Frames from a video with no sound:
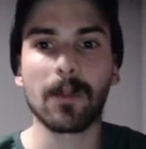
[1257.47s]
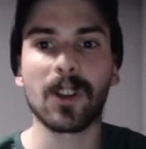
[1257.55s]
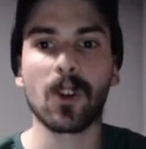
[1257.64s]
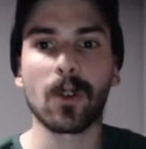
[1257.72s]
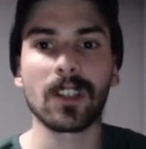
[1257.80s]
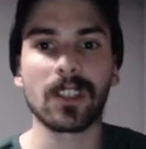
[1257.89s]

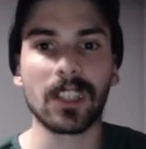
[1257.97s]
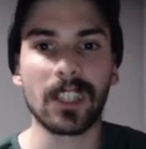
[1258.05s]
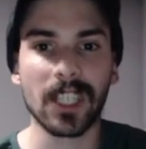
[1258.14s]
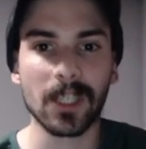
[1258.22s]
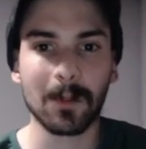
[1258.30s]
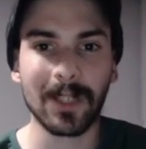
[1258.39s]
according to
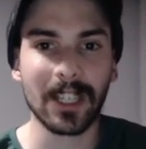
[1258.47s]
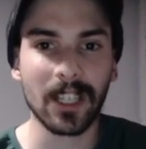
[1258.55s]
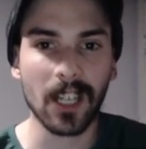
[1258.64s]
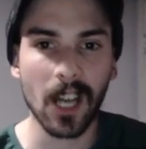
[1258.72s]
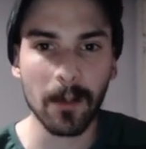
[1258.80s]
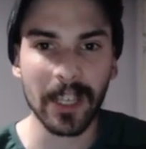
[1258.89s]
ESPN,
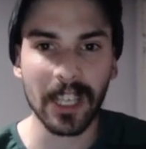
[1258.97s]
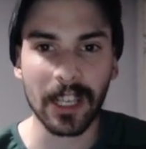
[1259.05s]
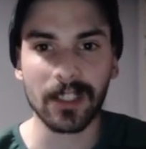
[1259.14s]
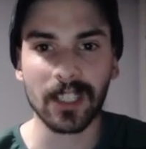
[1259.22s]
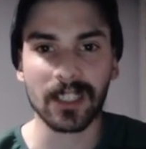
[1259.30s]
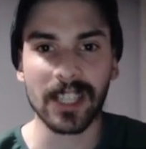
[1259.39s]
coming
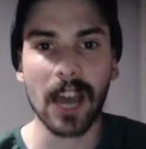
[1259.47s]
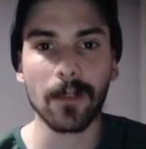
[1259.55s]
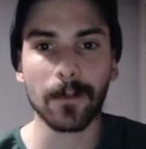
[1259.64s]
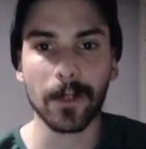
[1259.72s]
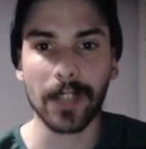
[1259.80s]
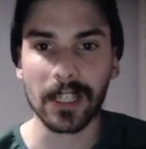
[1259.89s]
into town
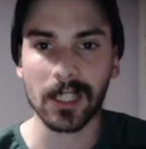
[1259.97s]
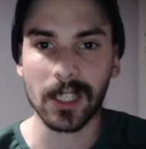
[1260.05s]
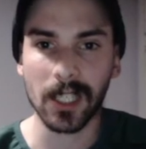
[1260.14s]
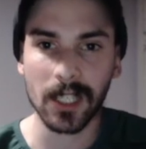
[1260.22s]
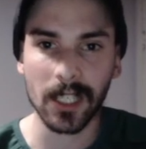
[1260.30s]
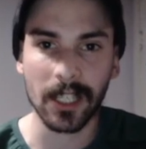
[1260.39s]
for next
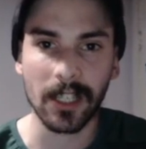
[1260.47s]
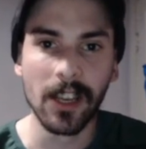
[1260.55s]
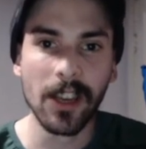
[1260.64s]
season.